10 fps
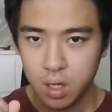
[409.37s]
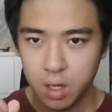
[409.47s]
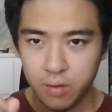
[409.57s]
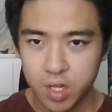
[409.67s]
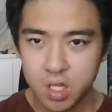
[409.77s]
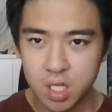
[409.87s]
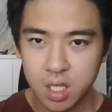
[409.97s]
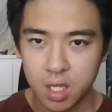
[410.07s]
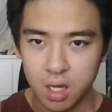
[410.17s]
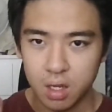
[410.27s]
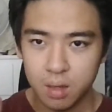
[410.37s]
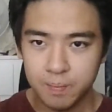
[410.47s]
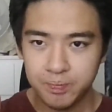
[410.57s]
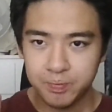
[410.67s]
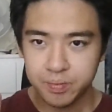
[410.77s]
If you can see there,
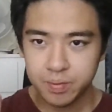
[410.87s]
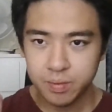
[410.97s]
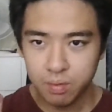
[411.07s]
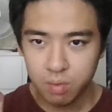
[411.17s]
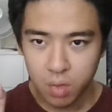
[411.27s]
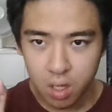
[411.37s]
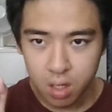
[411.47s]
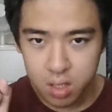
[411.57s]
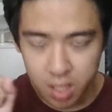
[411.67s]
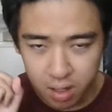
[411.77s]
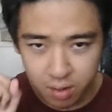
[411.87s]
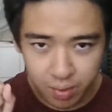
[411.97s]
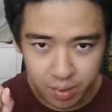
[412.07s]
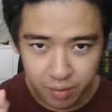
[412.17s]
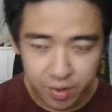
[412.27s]
starting
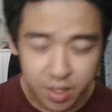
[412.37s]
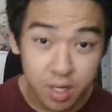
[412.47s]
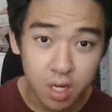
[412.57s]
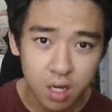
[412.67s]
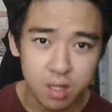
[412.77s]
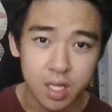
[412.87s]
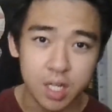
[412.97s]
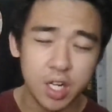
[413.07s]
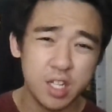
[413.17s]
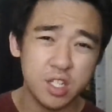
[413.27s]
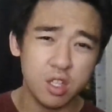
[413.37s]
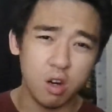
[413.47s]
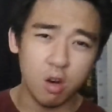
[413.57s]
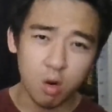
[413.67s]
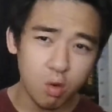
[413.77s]
from the 5th turn they changed the
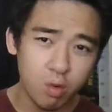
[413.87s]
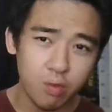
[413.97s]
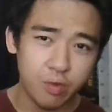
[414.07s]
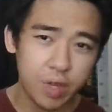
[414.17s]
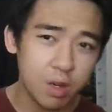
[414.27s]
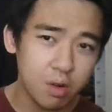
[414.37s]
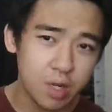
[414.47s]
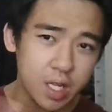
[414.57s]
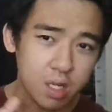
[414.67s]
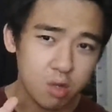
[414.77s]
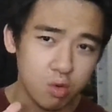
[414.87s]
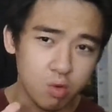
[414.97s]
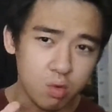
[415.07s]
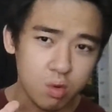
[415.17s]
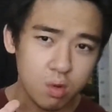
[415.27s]
whole field into
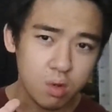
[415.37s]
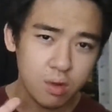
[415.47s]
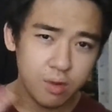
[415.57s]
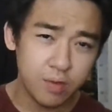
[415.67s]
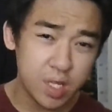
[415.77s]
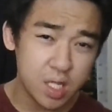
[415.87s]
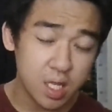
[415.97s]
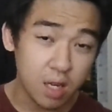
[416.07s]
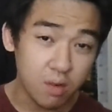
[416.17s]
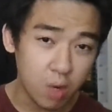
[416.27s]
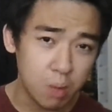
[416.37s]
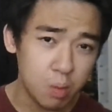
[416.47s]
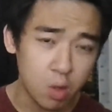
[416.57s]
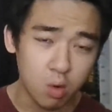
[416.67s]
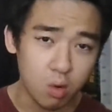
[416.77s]
Fizz and
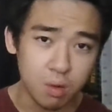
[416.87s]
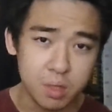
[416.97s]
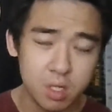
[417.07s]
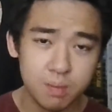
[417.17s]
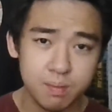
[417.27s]
Rainbow Orbs.